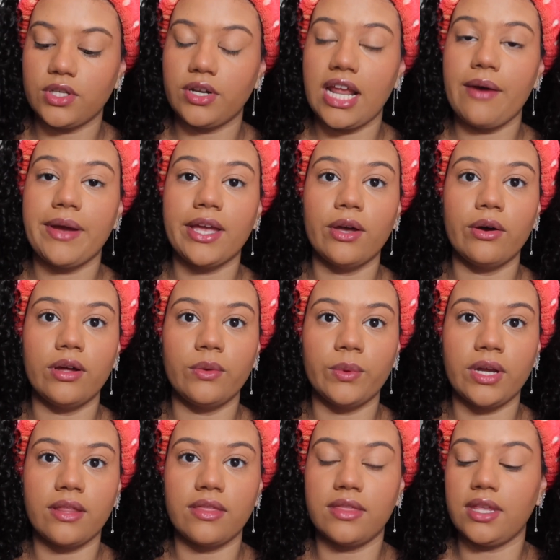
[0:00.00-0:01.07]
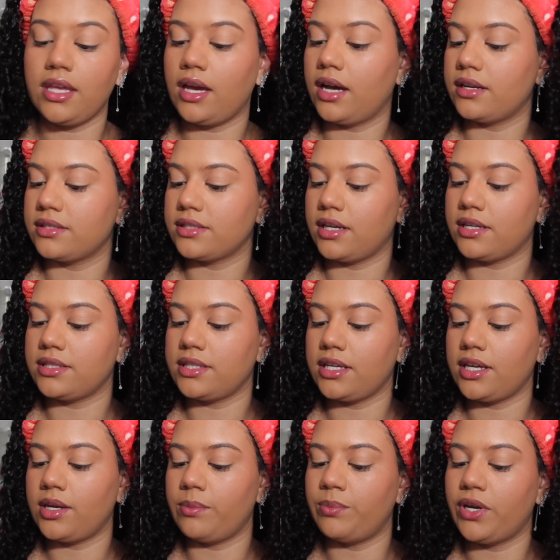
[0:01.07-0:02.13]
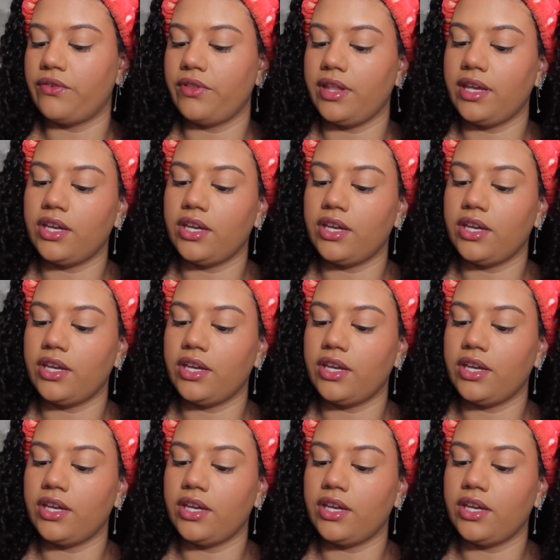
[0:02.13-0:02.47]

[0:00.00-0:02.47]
now I go in with the Anastasia Beverly